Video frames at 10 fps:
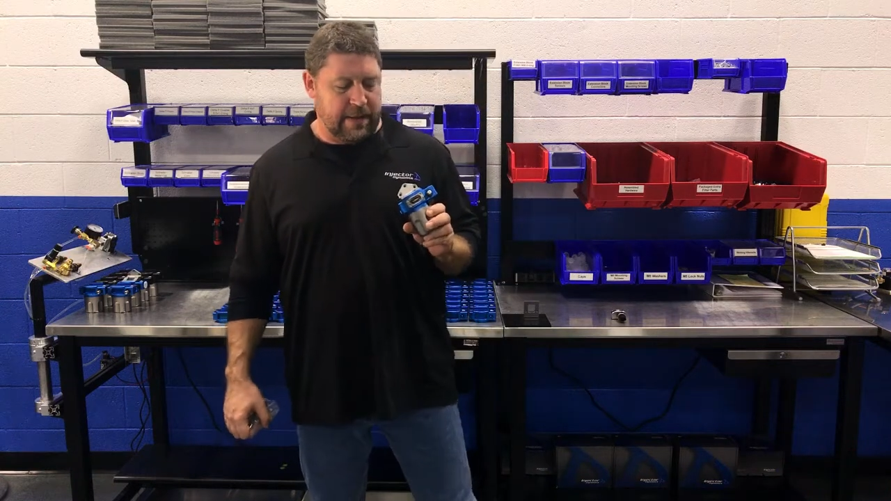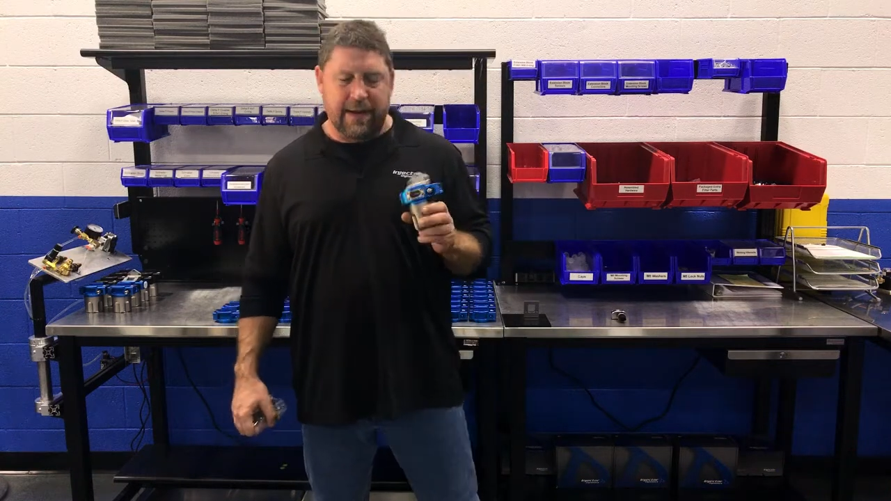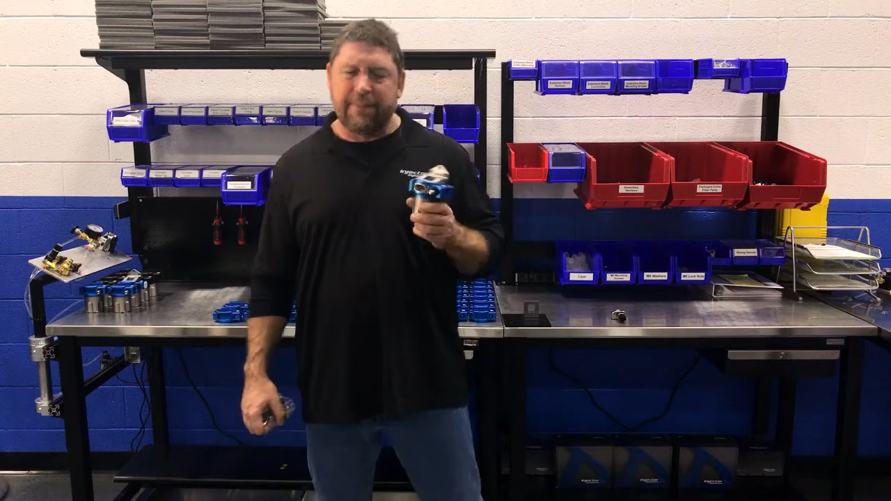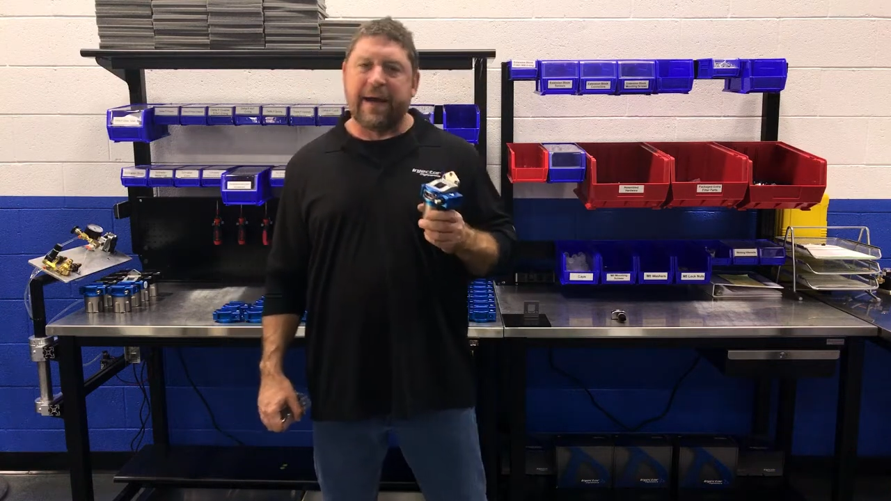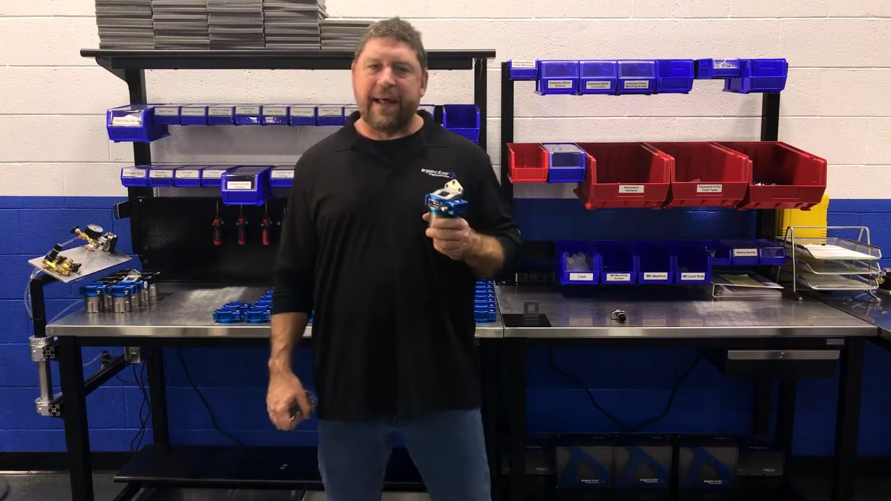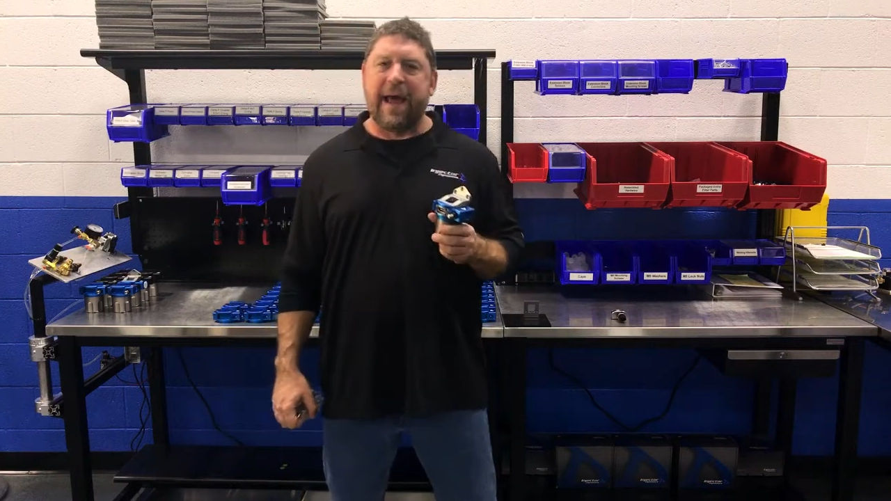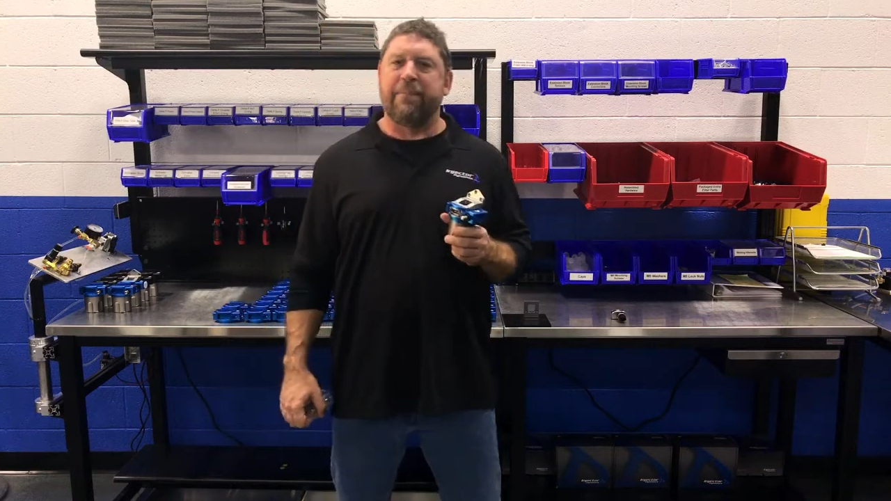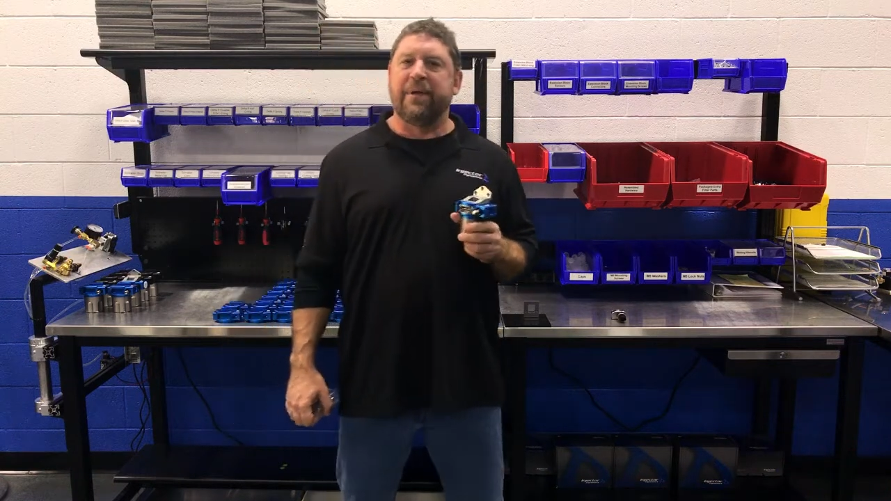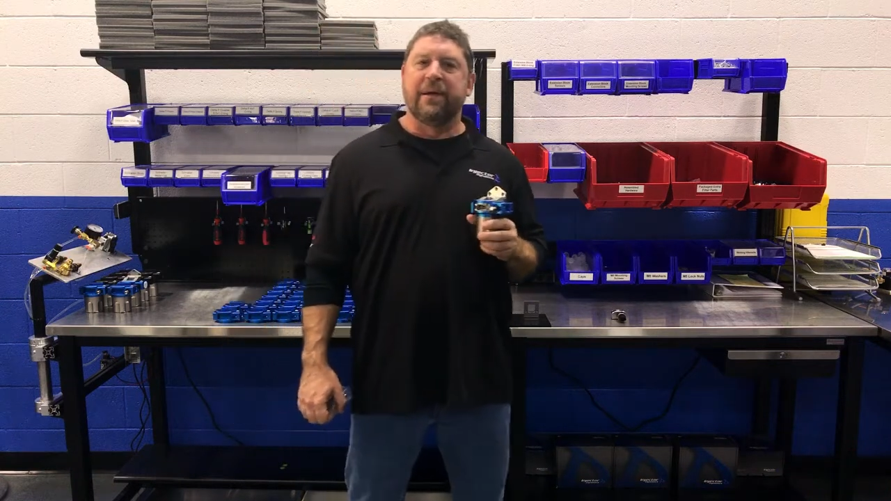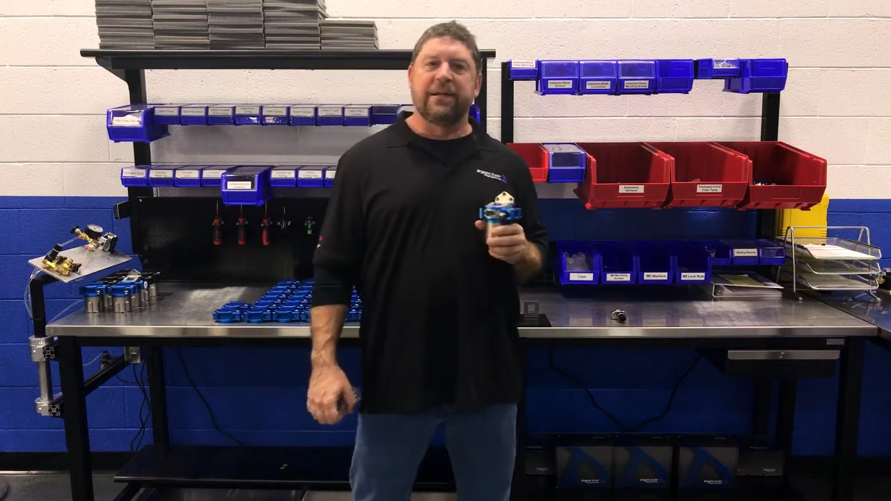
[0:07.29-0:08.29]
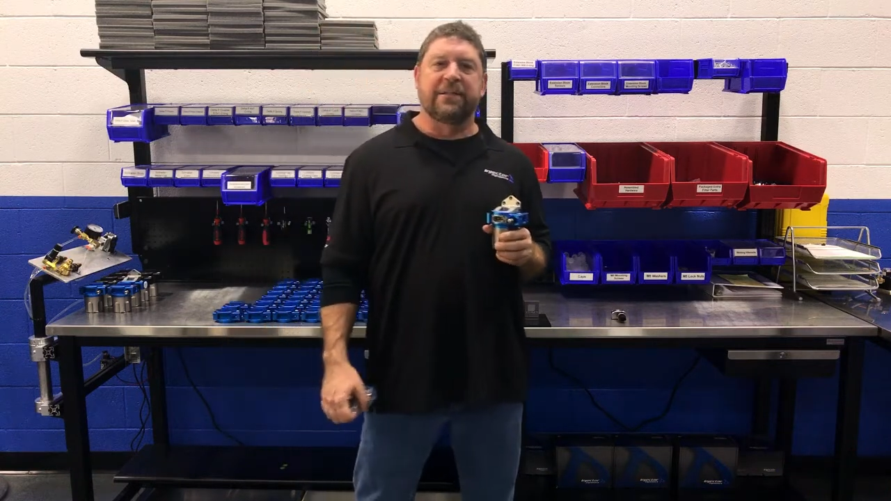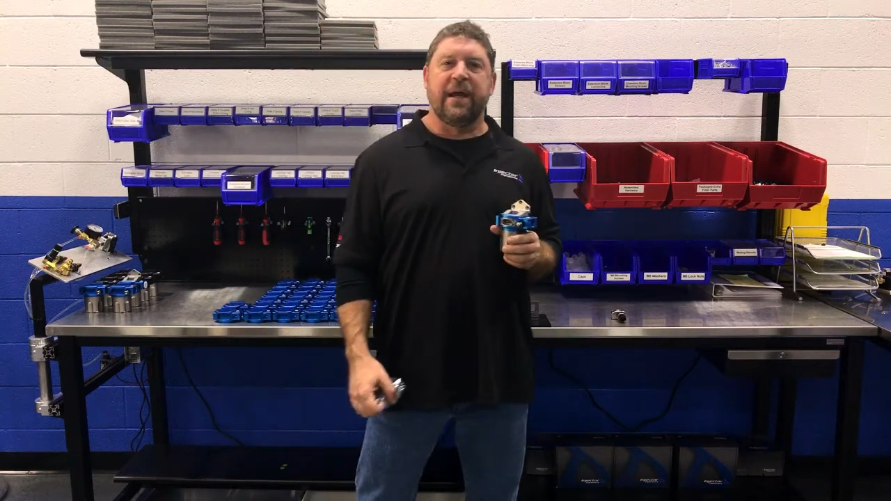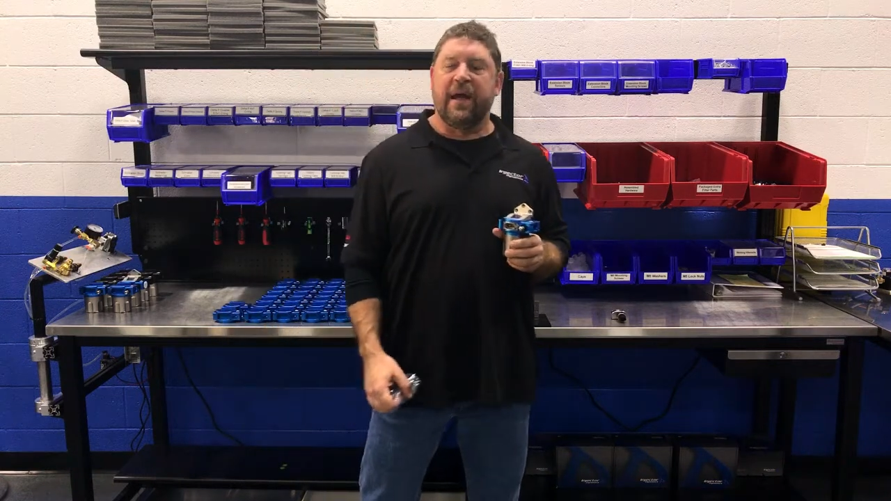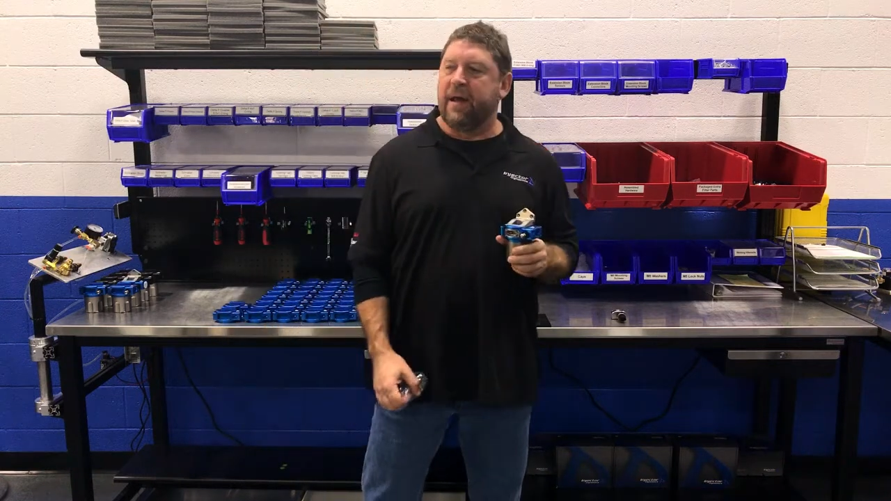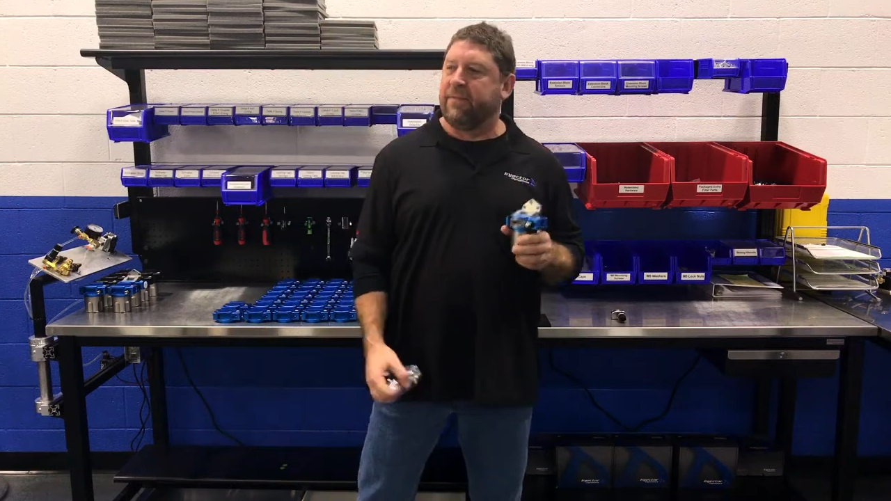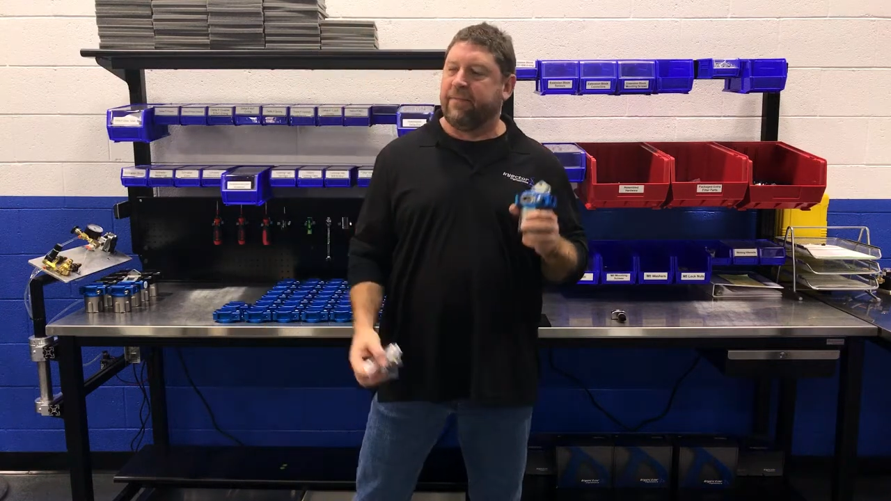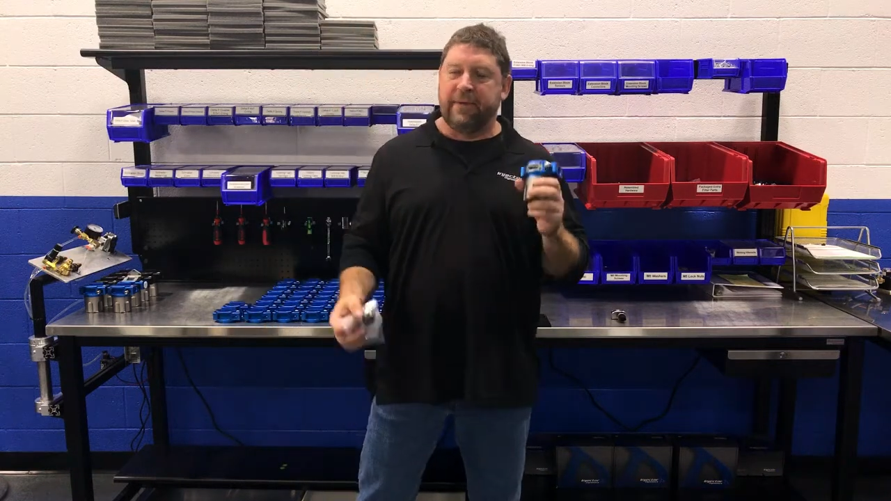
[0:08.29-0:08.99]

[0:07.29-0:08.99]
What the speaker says: I'm not happy unless I have,